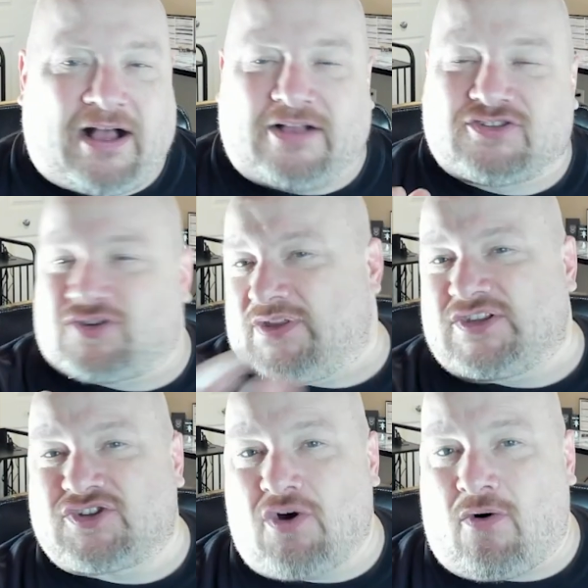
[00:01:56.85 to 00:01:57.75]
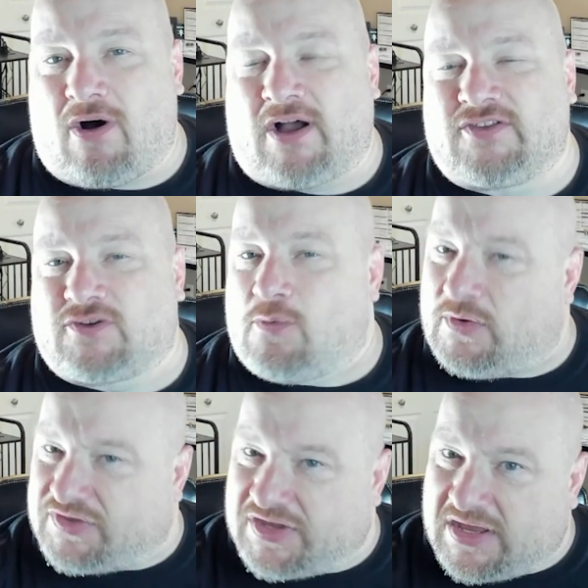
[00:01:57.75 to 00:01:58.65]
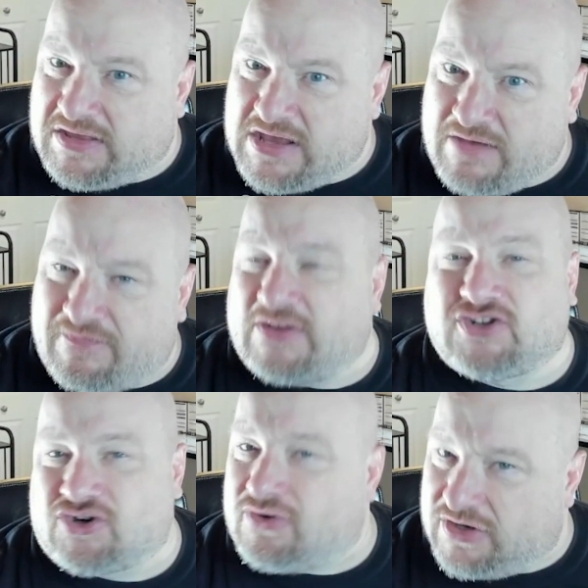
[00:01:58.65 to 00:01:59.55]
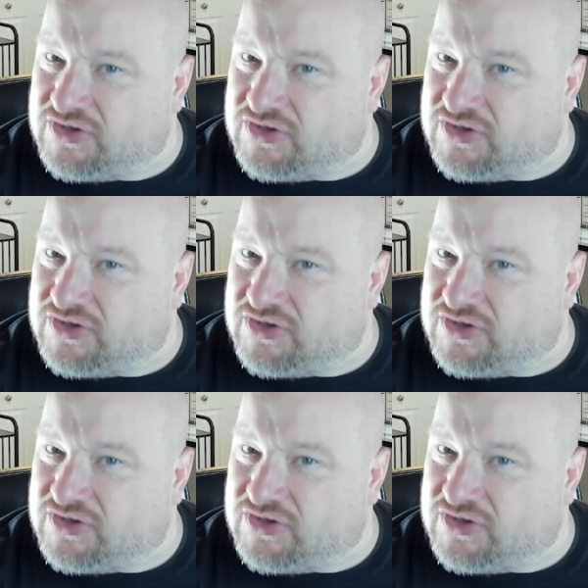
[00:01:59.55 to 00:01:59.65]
So let's go on to what the adventure is